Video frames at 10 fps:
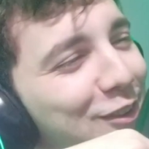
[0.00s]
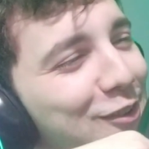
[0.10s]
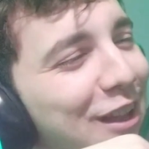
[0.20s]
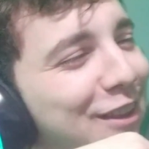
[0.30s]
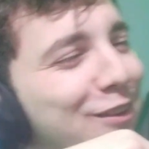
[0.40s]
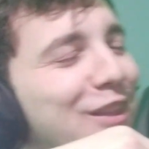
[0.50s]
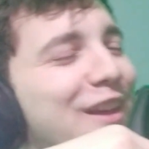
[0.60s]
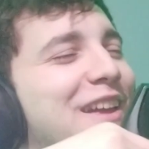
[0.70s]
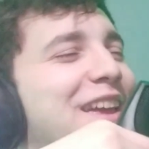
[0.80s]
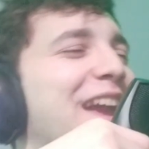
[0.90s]
that's in
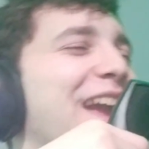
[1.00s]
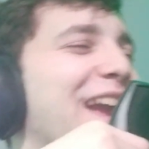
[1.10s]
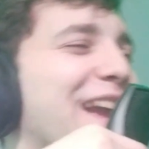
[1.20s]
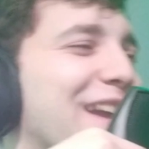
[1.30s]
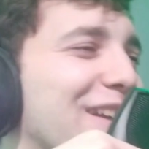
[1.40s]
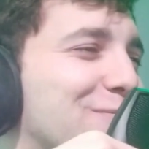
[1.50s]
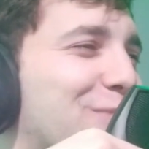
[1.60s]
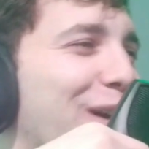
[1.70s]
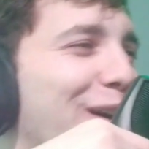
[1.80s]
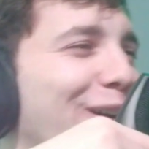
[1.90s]
the kid,
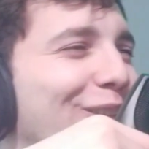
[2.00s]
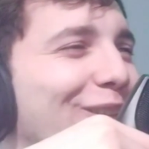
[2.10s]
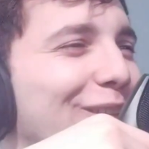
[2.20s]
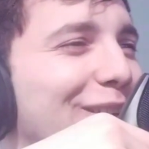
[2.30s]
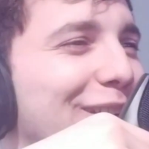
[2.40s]
bro.